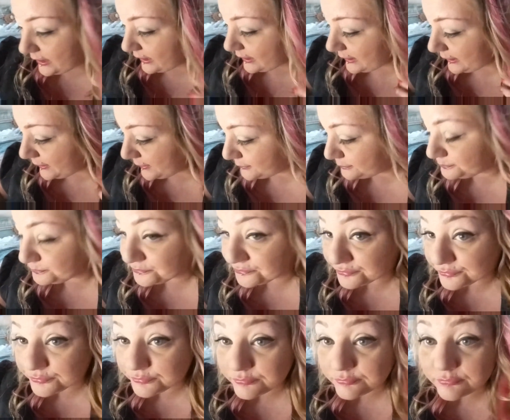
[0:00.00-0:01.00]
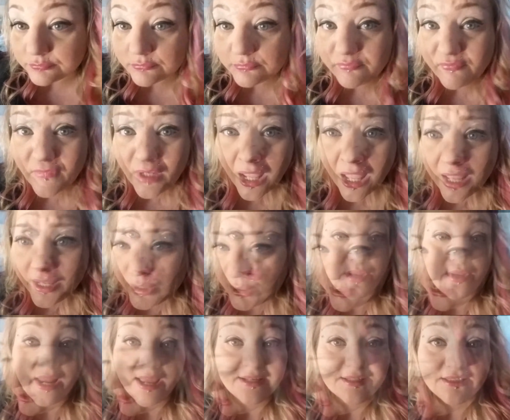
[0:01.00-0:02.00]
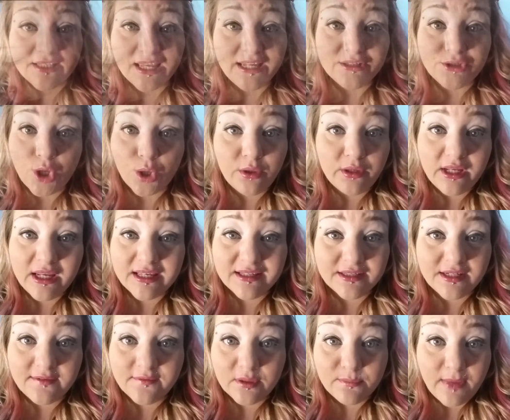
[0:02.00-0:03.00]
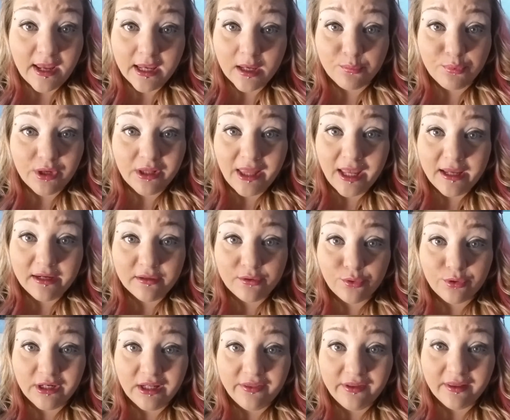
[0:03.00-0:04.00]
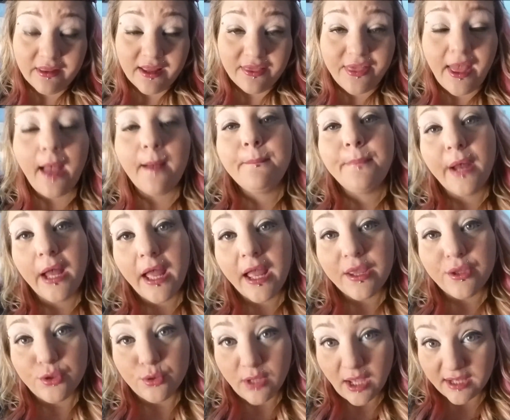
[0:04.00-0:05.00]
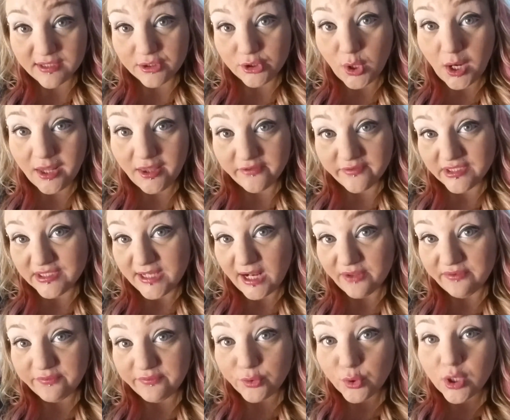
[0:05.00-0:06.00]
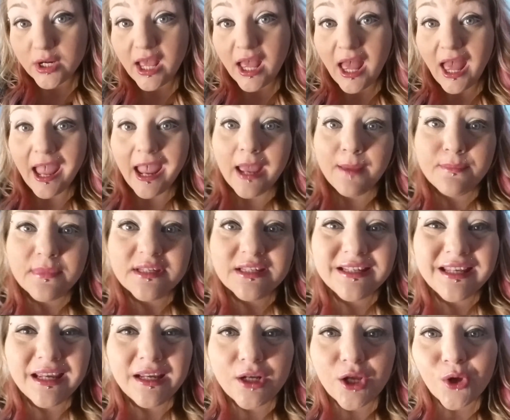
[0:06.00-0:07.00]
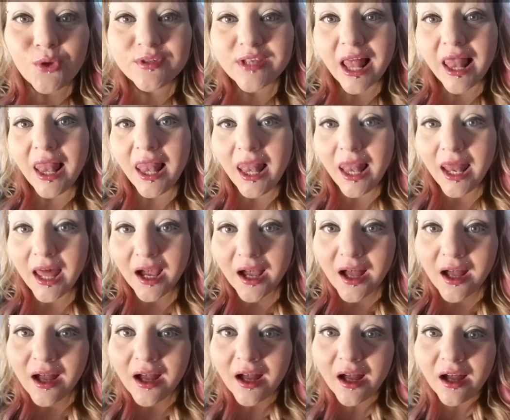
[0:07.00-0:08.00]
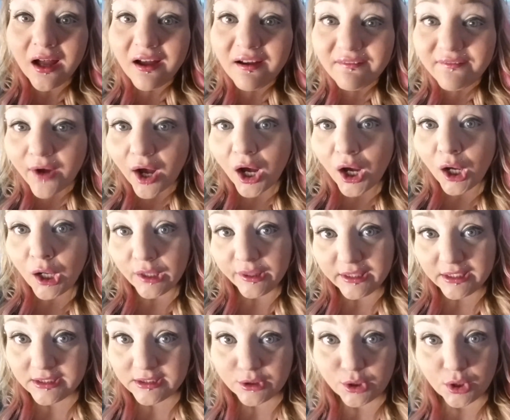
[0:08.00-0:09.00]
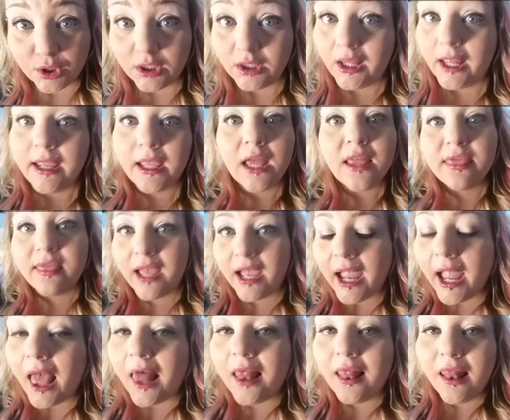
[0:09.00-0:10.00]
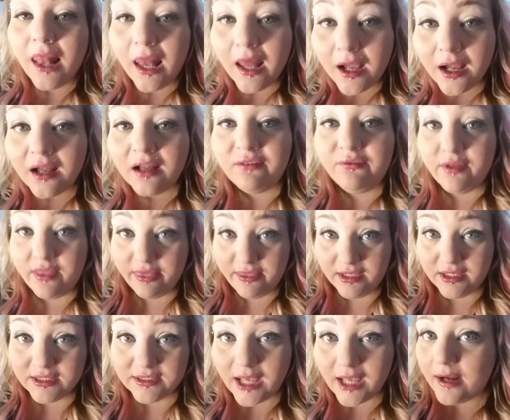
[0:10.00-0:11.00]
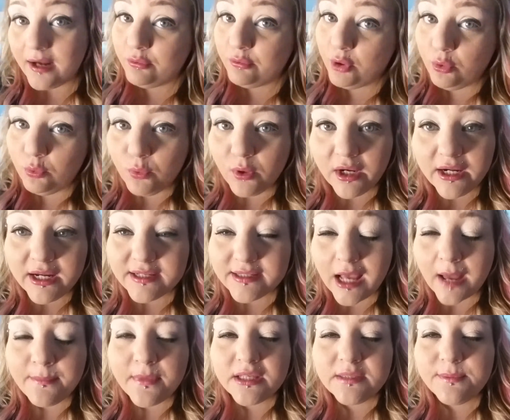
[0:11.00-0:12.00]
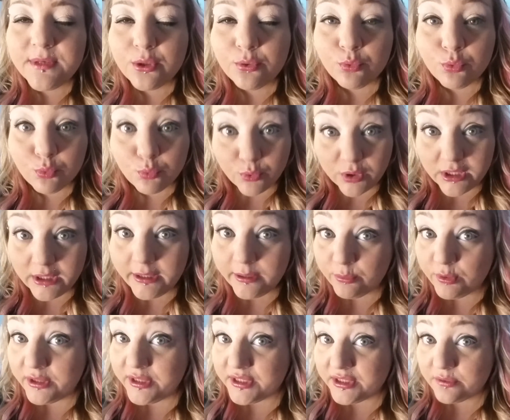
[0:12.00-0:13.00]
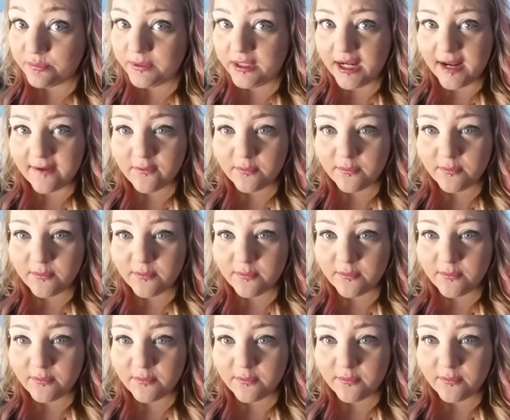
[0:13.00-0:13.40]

I um. I so the next it. thing totally isn't even makeup related or anything like that, but you guys know I live in South Florida, and mosquitoes love all this, girl. Like, they love this. I don't know what it is. I must be really, really sweet.